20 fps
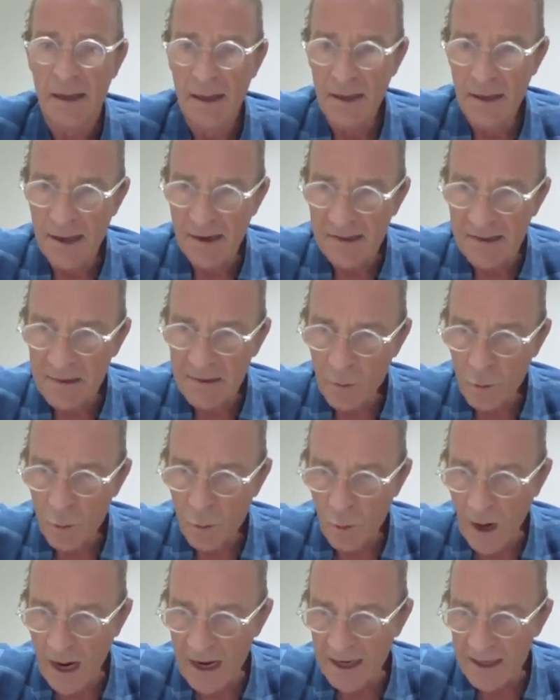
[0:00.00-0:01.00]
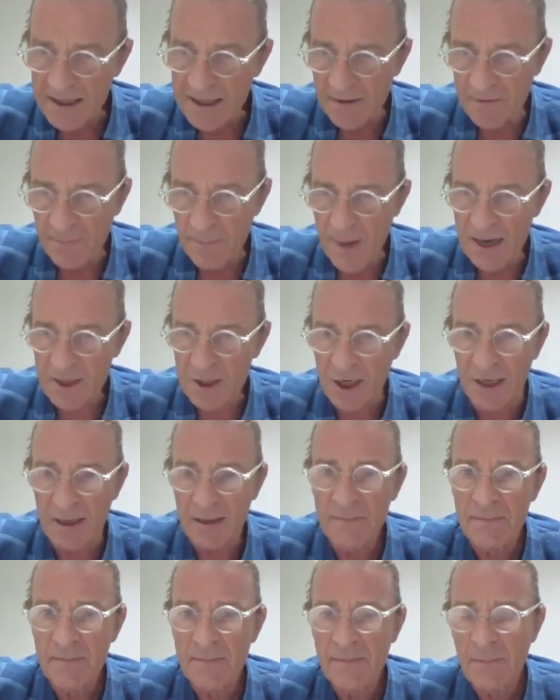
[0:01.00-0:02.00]
This relative
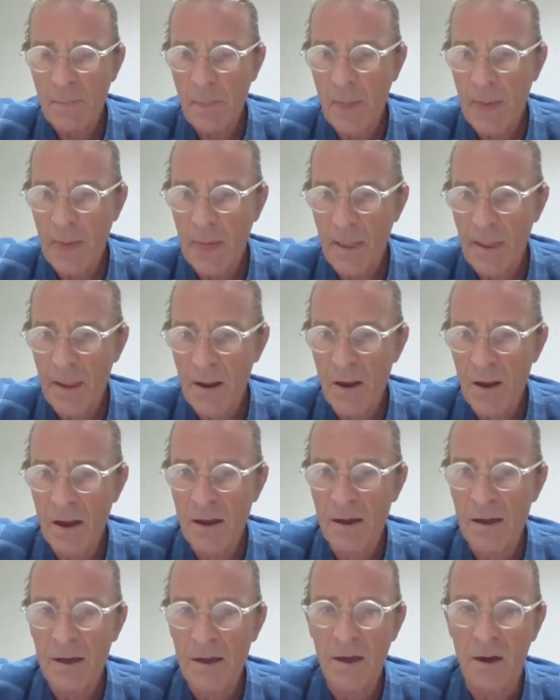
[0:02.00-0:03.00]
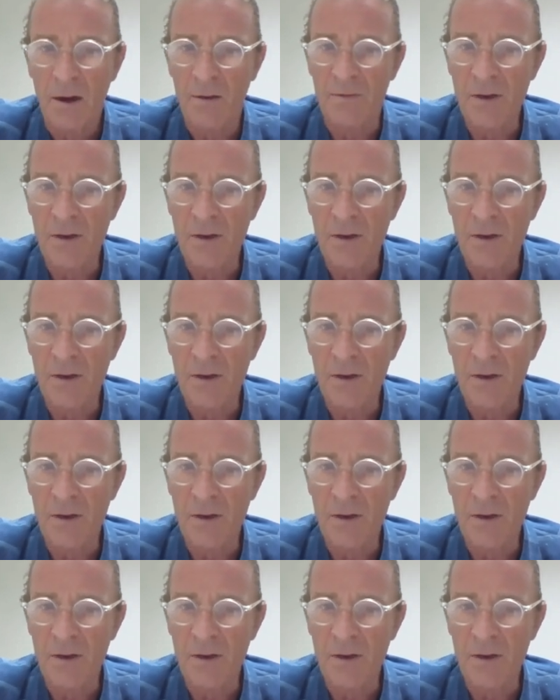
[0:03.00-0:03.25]
measure of